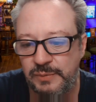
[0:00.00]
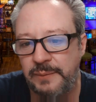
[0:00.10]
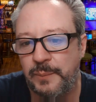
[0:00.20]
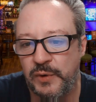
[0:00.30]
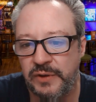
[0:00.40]

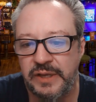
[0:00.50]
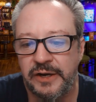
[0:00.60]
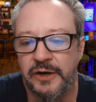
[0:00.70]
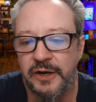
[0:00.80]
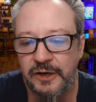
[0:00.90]
paper in
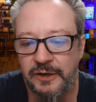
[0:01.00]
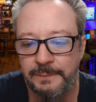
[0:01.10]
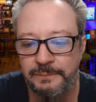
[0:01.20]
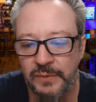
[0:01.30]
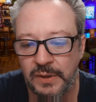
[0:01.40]
there.
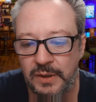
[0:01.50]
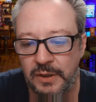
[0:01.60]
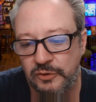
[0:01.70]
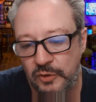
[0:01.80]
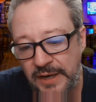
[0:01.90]

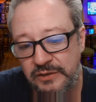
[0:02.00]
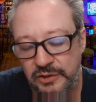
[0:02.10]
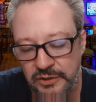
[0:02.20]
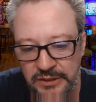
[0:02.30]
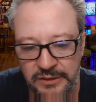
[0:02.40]
So
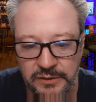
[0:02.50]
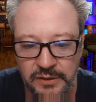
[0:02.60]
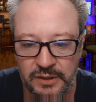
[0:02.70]
actually,